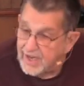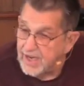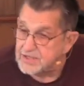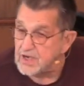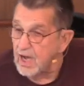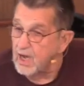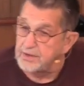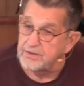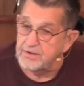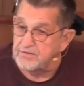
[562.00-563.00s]
it's
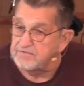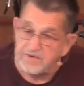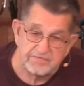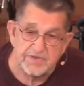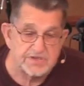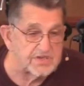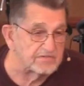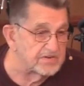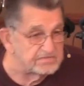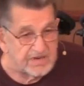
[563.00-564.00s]

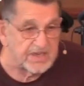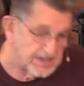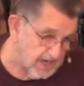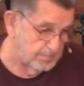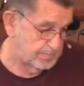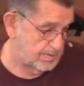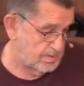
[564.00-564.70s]
157 feet deep.